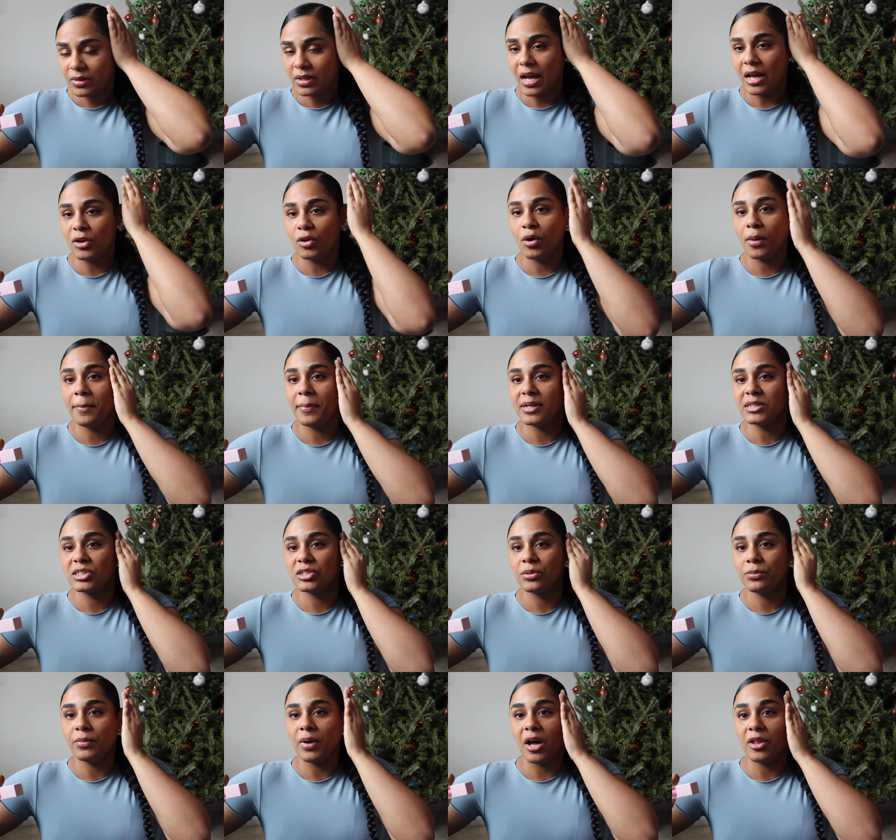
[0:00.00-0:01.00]
I know a bunch
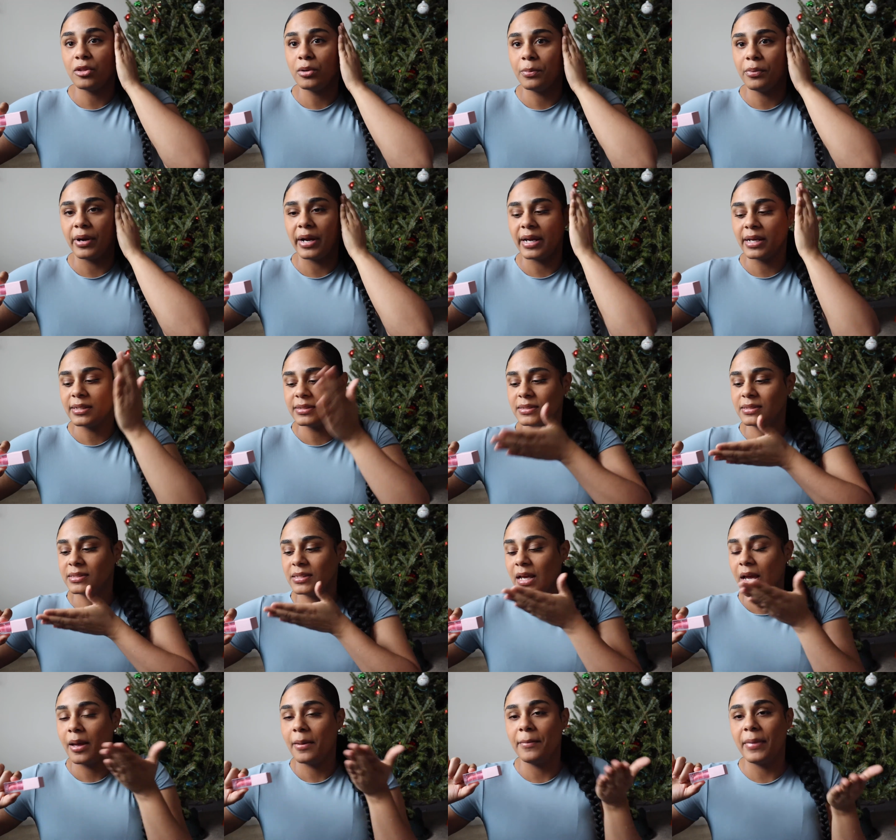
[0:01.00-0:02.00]
of other
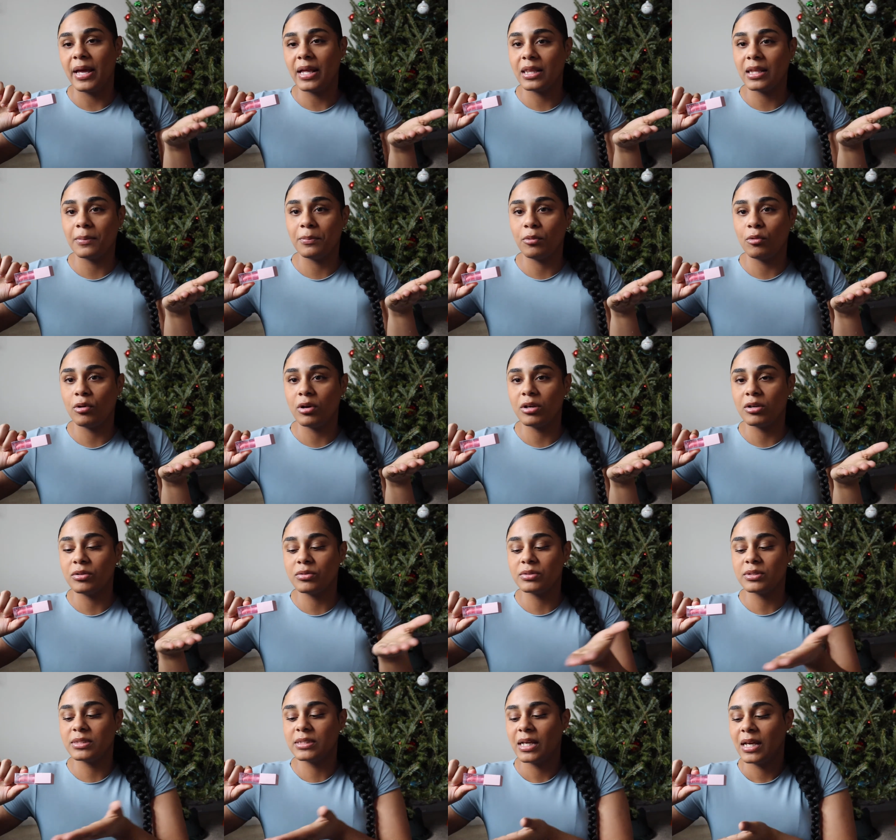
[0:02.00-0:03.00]
brands make lip
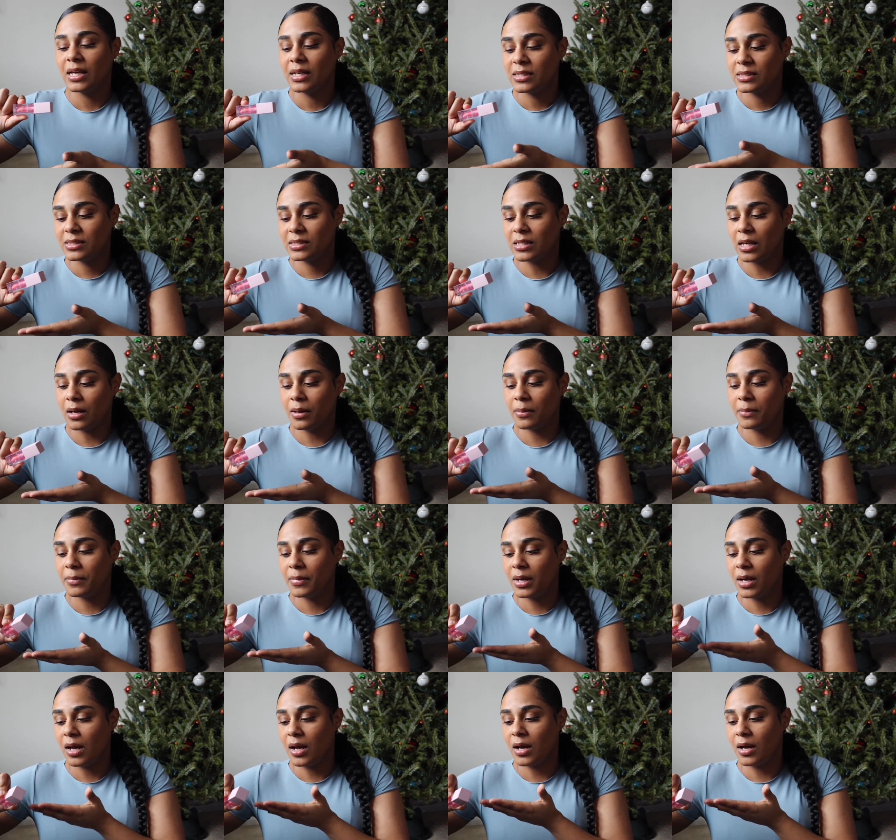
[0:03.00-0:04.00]
oils.
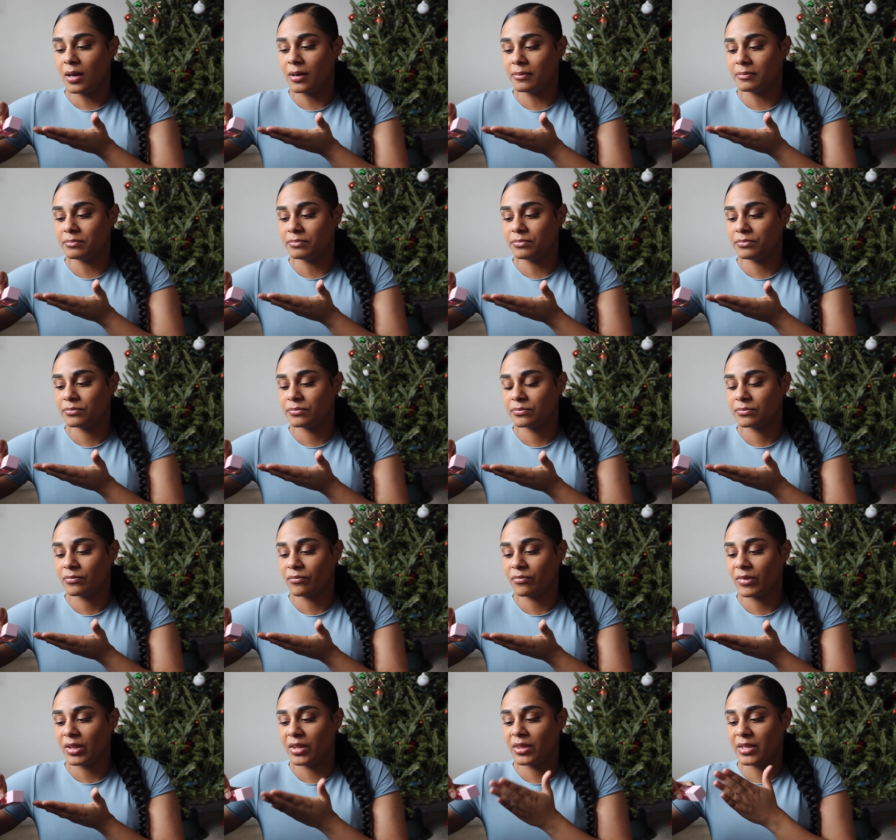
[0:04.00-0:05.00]
Some,
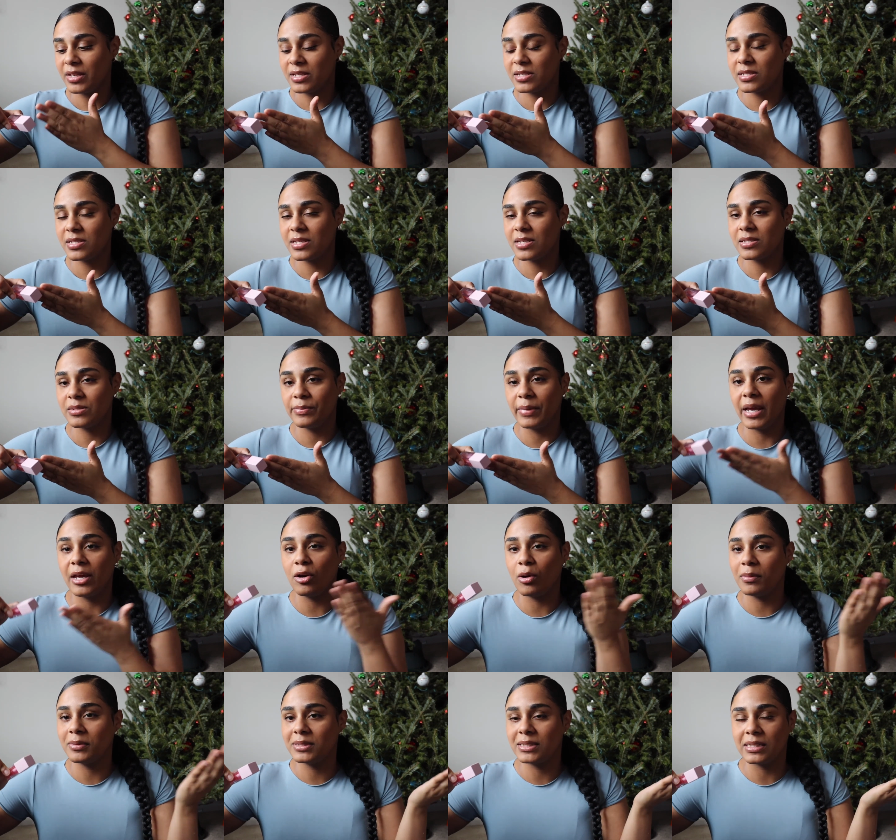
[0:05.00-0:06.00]
this is made
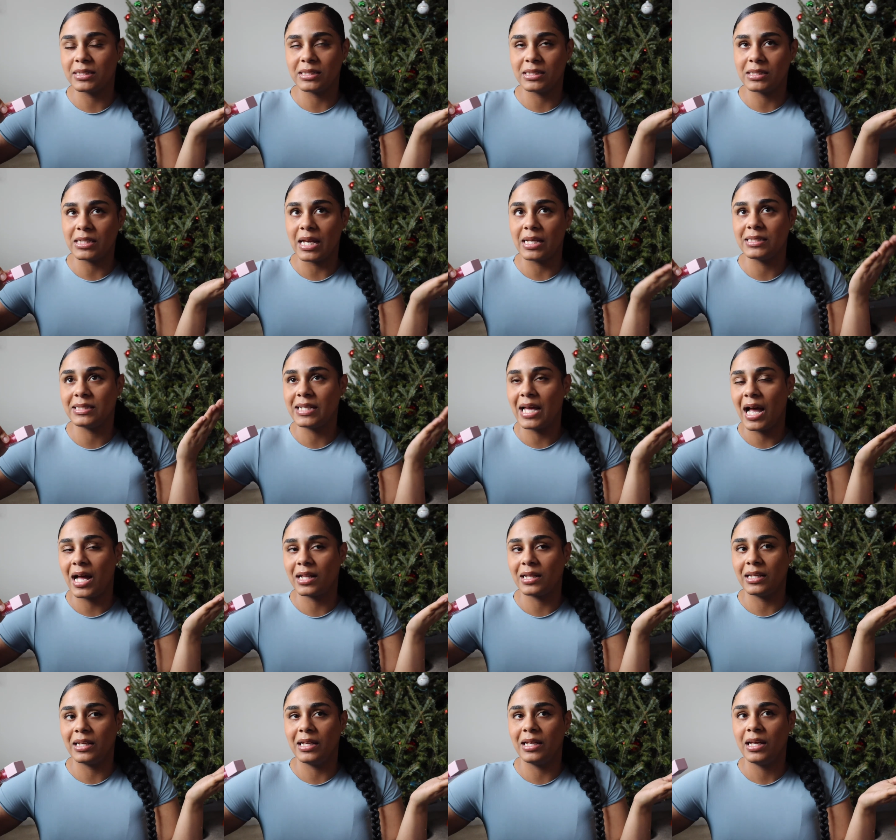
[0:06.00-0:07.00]
almost
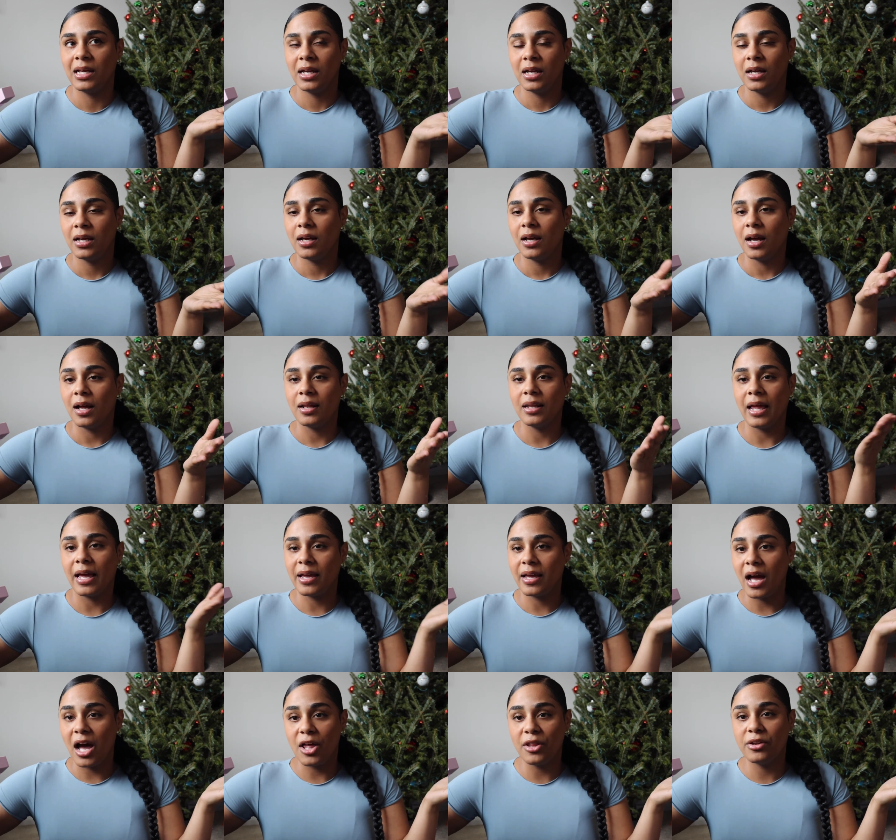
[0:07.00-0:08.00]
exactly
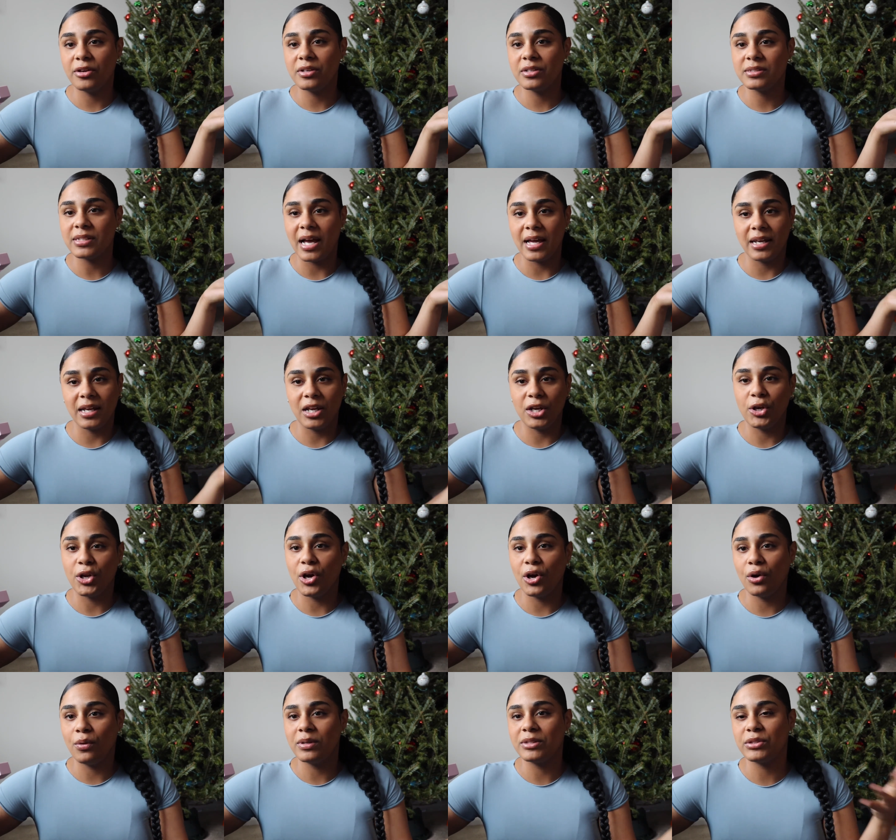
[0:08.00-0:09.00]
like others. I didn't
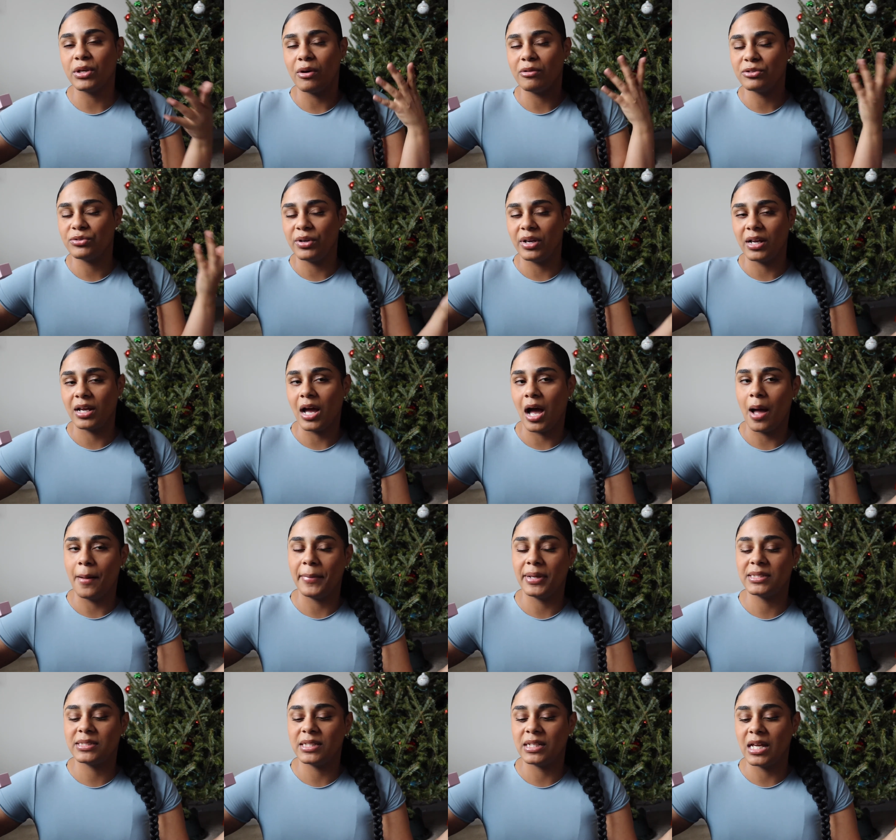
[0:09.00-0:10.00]
know, and so I was reading
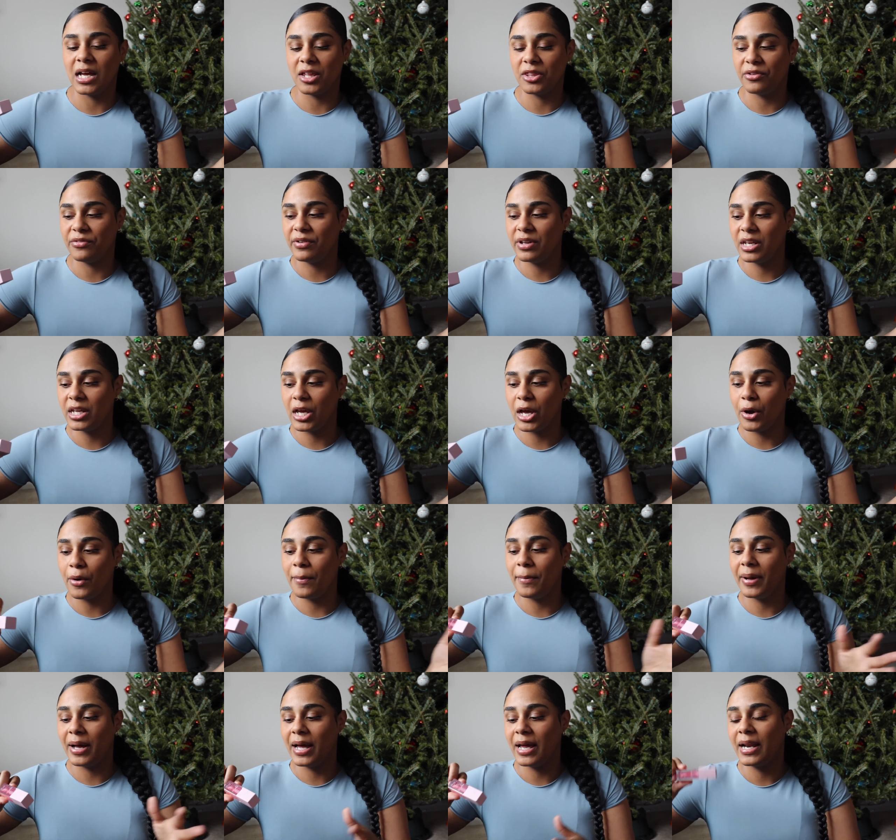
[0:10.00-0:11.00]
comments in the other video,
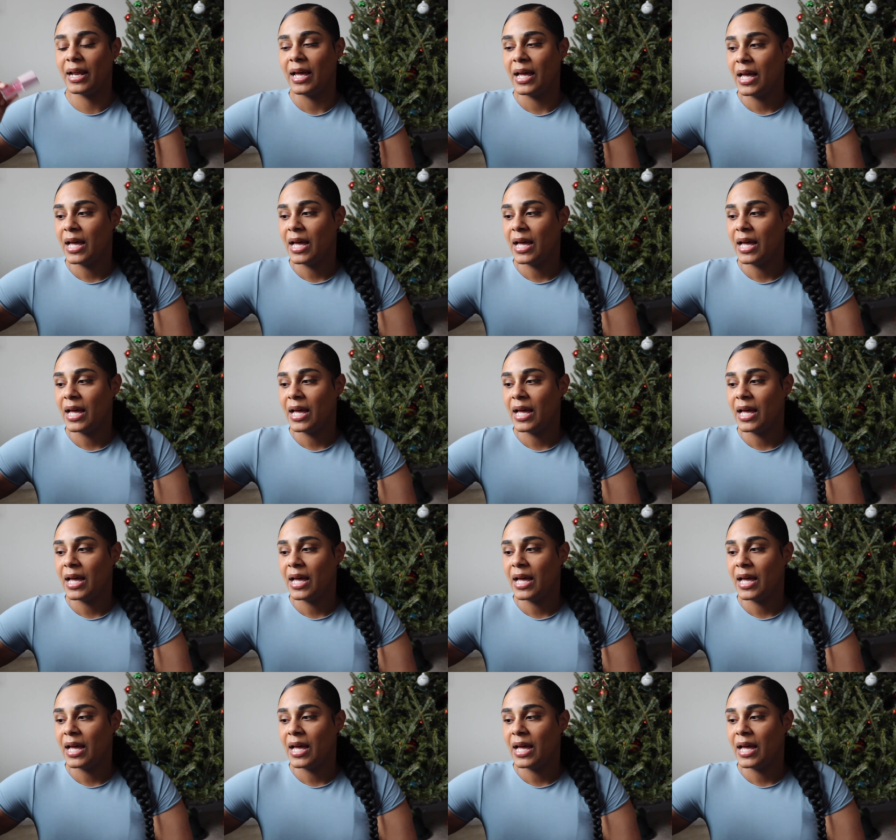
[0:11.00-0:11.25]
but